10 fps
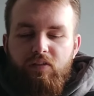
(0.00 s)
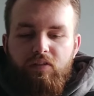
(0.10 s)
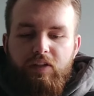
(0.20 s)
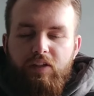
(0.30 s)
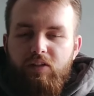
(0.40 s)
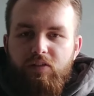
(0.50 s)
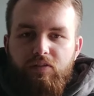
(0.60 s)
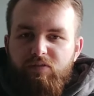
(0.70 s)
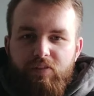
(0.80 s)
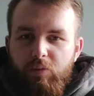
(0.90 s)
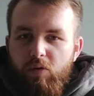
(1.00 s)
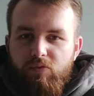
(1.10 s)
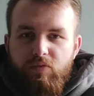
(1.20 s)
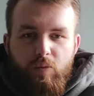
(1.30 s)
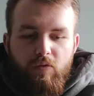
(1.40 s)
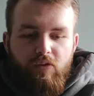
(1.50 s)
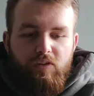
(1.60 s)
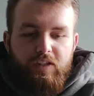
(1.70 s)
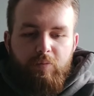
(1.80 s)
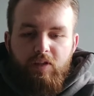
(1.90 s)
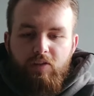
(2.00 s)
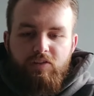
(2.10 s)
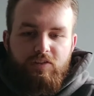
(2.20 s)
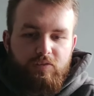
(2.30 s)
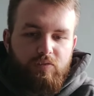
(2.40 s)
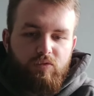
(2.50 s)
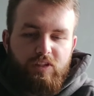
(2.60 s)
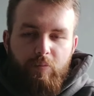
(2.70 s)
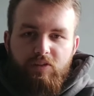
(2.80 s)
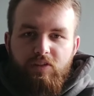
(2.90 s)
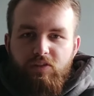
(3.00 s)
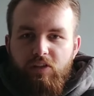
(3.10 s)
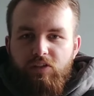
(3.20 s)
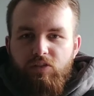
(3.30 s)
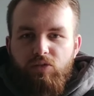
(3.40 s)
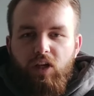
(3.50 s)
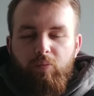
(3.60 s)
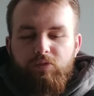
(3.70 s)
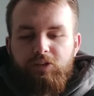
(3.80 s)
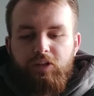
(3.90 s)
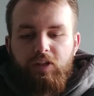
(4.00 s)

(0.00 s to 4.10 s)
They won't find the gimmick because it's sandwiched inside the 2 cups.